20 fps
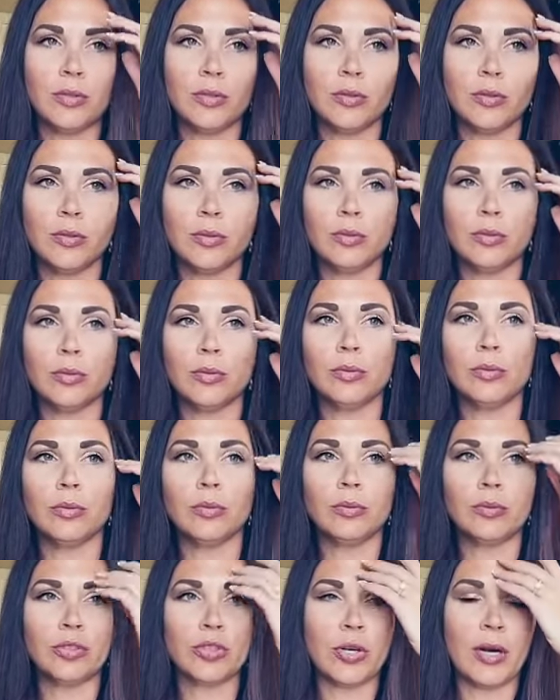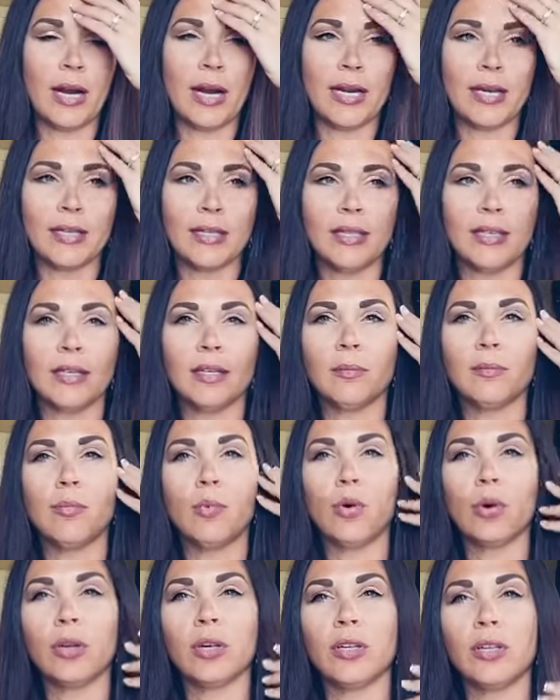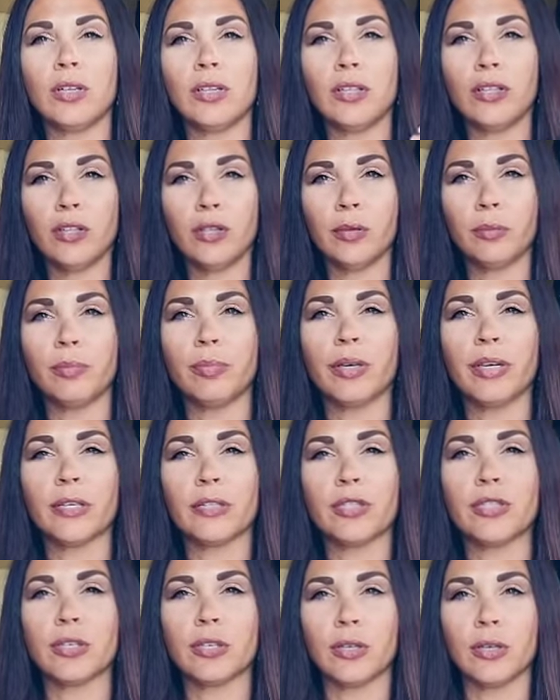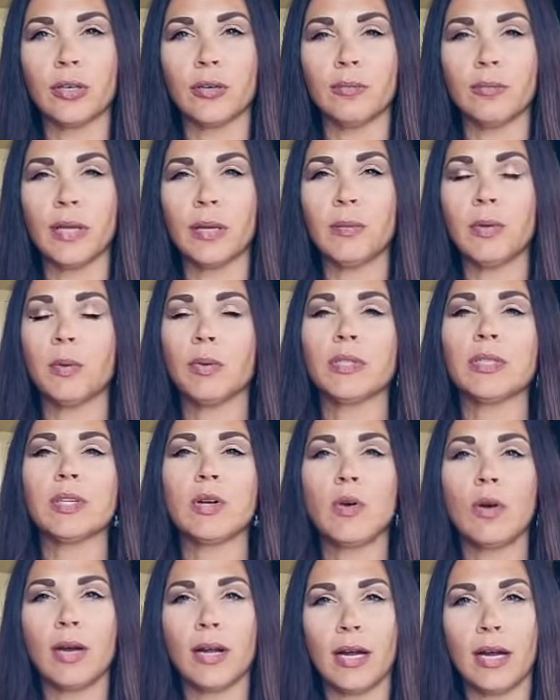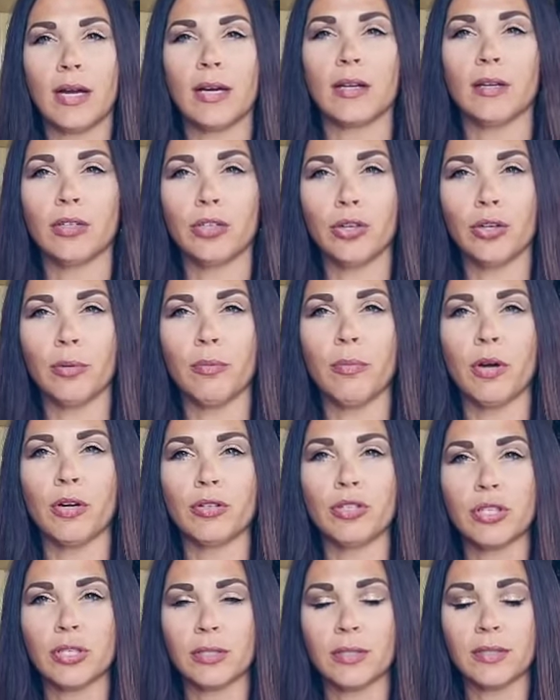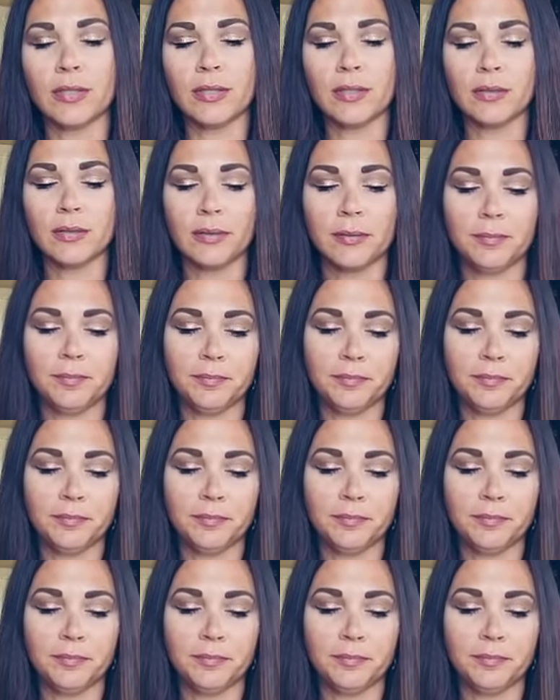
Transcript: to try and get a more clearer picture of maybe what's going on in your emotions.